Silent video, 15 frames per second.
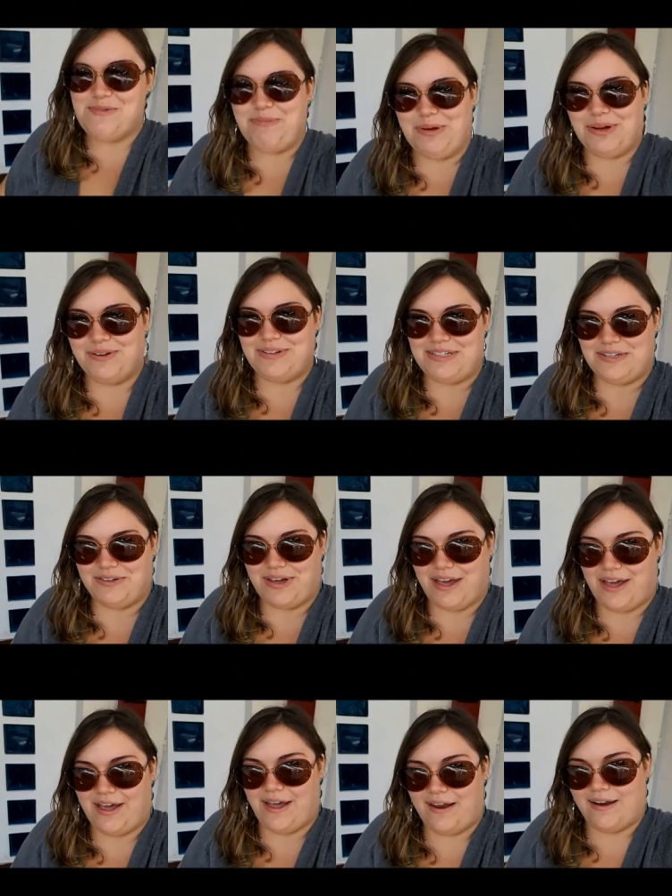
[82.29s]
but it was
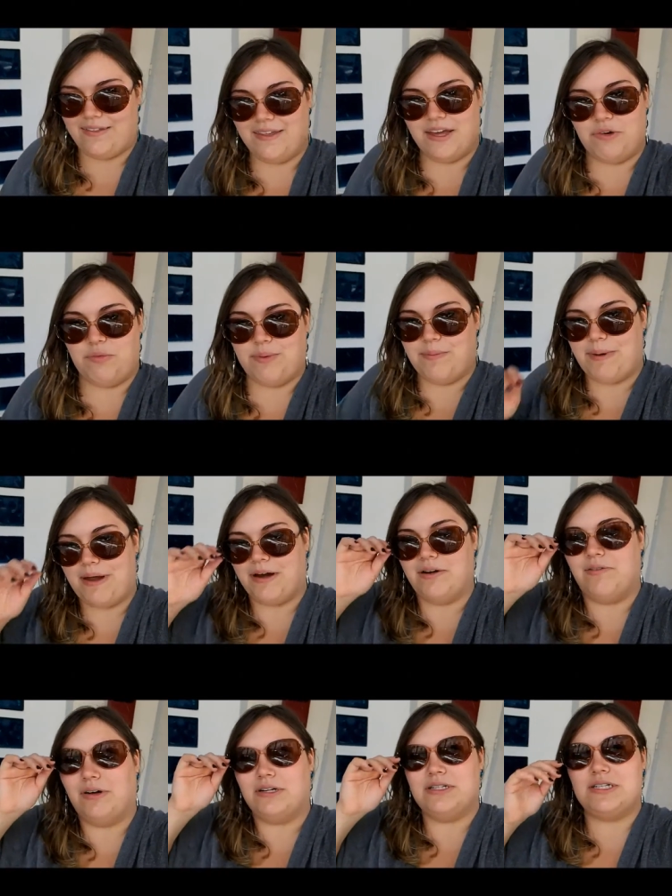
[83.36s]
okay, and I think it will be better
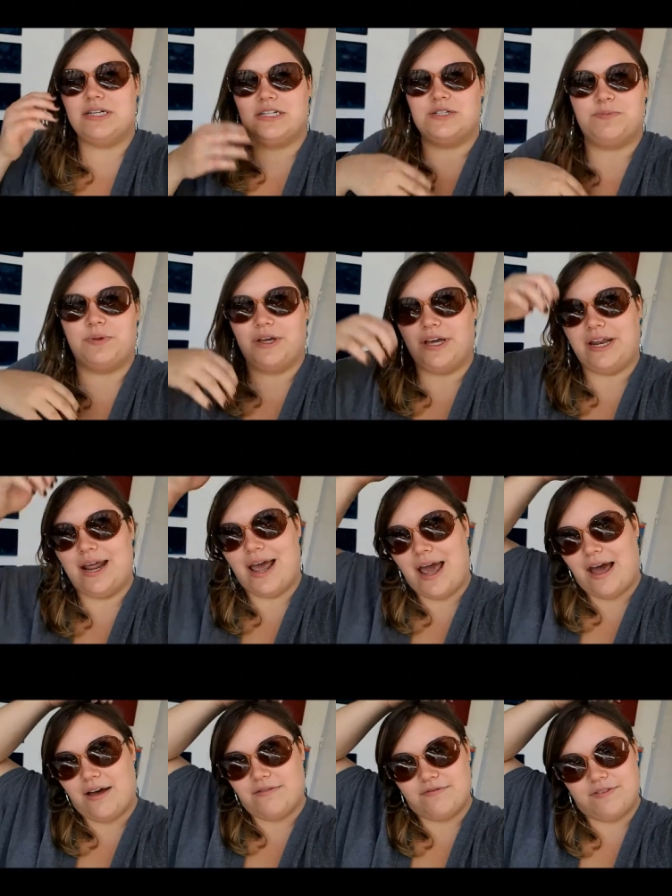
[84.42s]
once they're split in
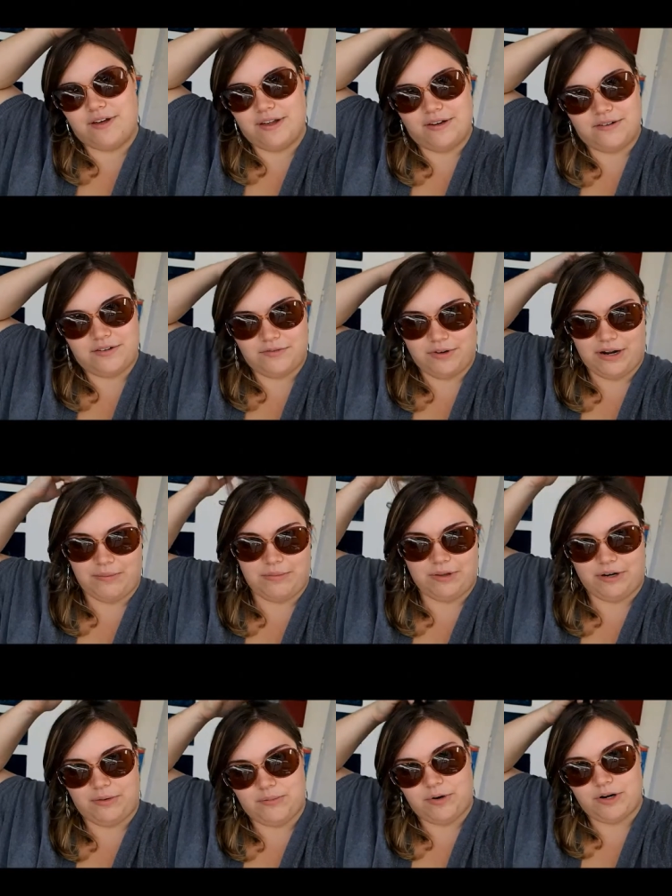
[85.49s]
half and when I'm a
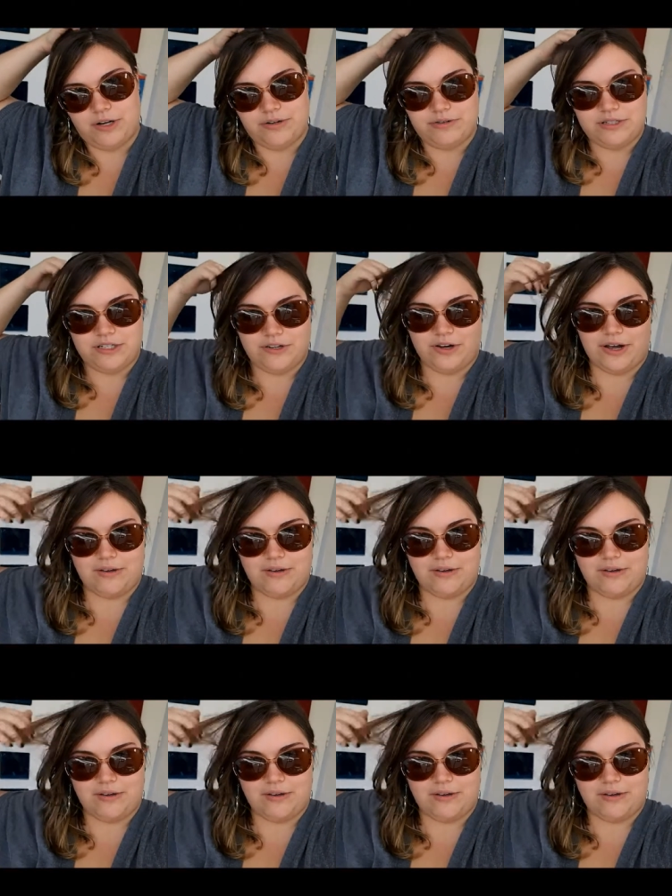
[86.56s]
little more used to it.